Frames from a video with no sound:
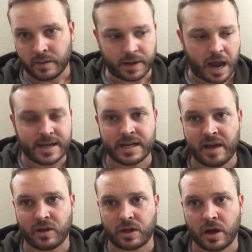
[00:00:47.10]
Like, I didn't
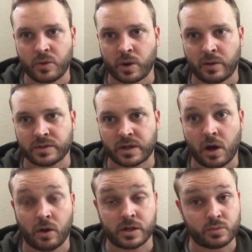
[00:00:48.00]
have a gun when I was in
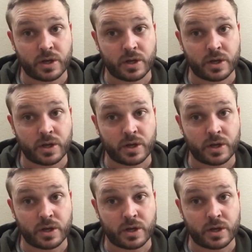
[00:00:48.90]
college,